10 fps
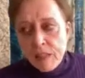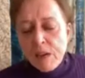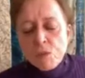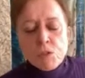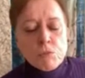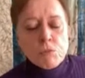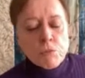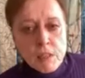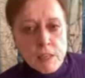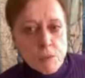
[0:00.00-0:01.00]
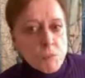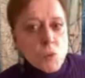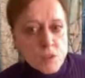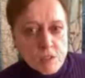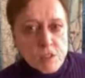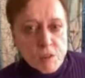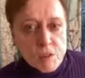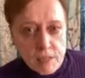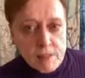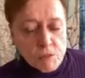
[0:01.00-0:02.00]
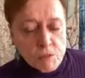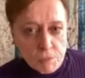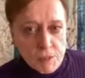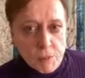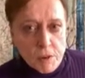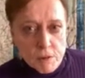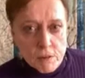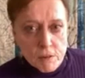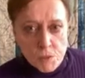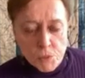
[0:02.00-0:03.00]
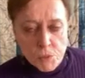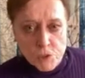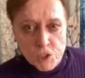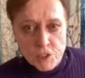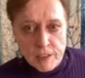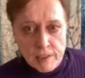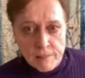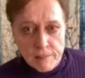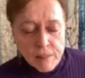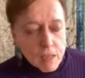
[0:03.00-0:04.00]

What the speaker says: That was really important to me. That was a big part of the support you gave.